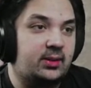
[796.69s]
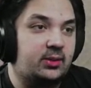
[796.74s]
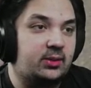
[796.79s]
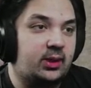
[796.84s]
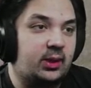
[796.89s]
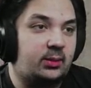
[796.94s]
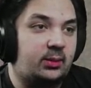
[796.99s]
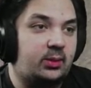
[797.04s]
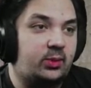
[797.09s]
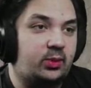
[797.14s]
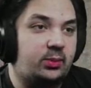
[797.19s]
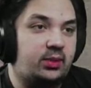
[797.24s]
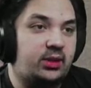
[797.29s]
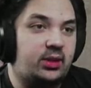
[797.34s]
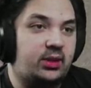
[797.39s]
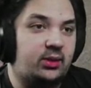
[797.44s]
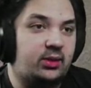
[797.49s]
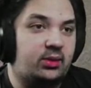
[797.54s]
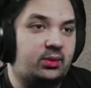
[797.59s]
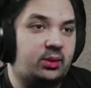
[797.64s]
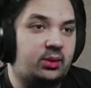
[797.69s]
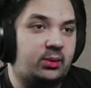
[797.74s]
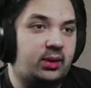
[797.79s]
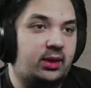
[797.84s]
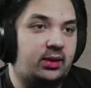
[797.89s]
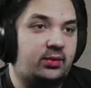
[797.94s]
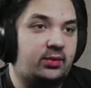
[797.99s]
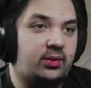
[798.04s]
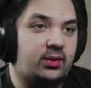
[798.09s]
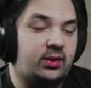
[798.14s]
I mean, we've been going three
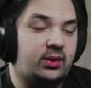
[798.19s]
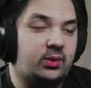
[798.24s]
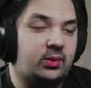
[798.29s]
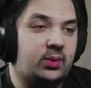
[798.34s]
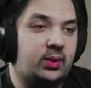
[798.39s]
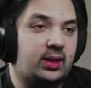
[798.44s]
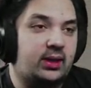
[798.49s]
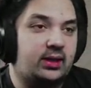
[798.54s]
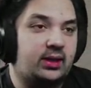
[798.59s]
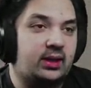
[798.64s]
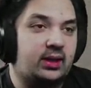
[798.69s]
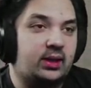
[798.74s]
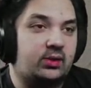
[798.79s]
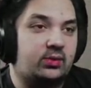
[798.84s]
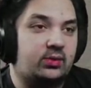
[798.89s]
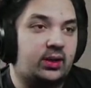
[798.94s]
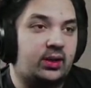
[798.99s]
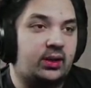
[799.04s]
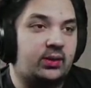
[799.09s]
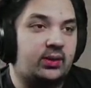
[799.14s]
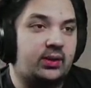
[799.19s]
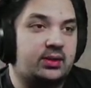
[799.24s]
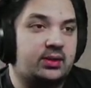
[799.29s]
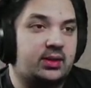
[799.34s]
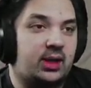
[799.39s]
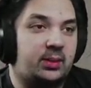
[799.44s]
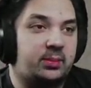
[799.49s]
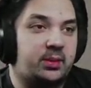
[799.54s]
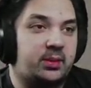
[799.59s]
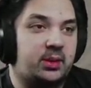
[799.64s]
wide for a little while. You got Alfredo on the
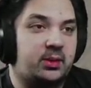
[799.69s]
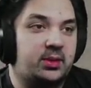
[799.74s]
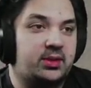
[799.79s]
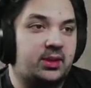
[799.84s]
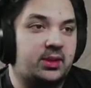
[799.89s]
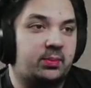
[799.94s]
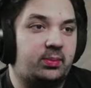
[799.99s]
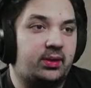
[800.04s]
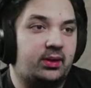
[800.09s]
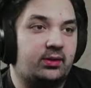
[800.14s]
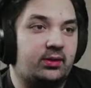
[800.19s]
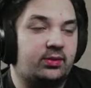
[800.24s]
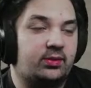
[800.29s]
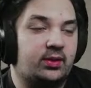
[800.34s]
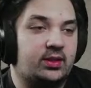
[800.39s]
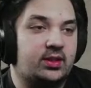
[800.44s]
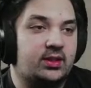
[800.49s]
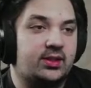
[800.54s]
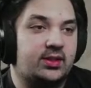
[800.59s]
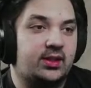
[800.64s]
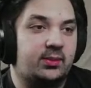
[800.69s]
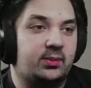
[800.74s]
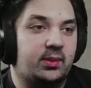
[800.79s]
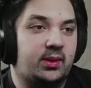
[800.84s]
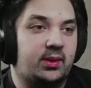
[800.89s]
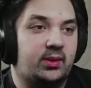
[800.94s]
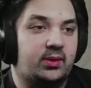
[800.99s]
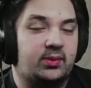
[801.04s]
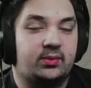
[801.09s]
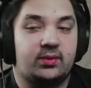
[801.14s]
top, Cody's up there, Frisch is in the
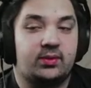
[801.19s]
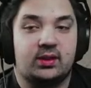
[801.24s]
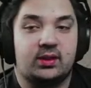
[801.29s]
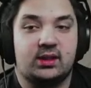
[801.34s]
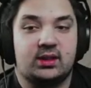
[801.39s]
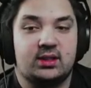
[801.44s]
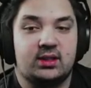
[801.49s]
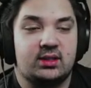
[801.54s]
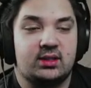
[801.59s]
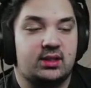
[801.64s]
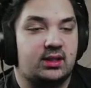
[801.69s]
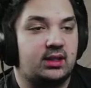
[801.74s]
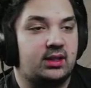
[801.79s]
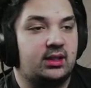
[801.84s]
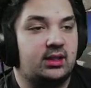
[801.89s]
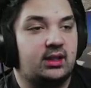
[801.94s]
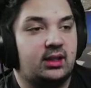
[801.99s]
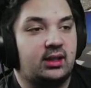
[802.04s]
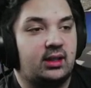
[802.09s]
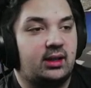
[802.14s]
middle, Vargas is there,